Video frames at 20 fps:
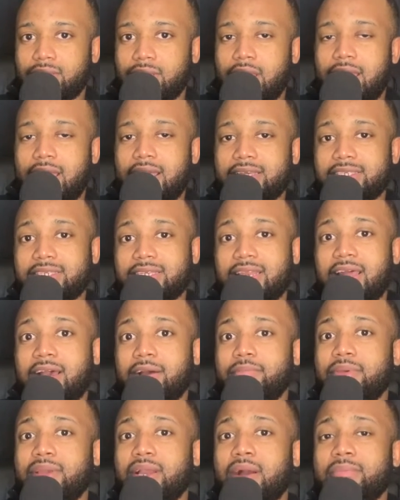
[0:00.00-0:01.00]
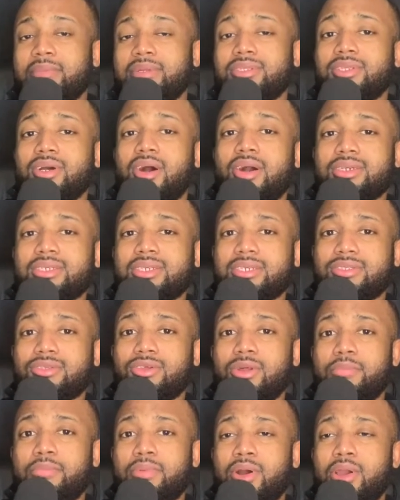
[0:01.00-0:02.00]
Is it now becoming toxic to
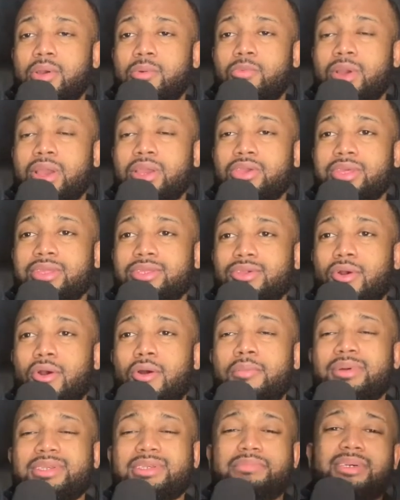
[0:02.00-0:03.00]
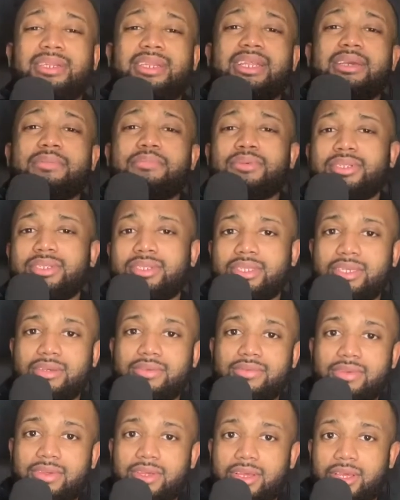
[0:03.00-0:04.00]
the point where it's almost manipulative?
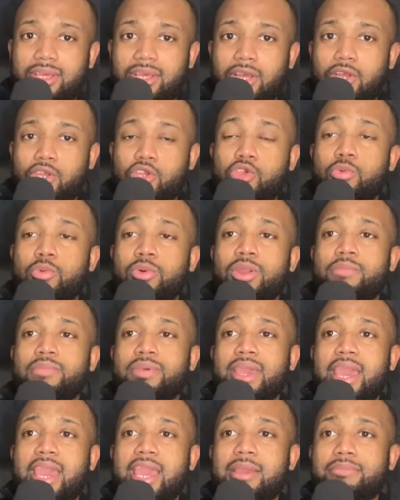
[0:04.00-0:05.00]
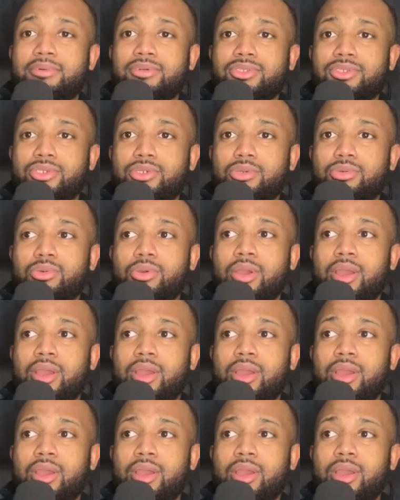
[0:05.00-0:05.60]
You want to be able to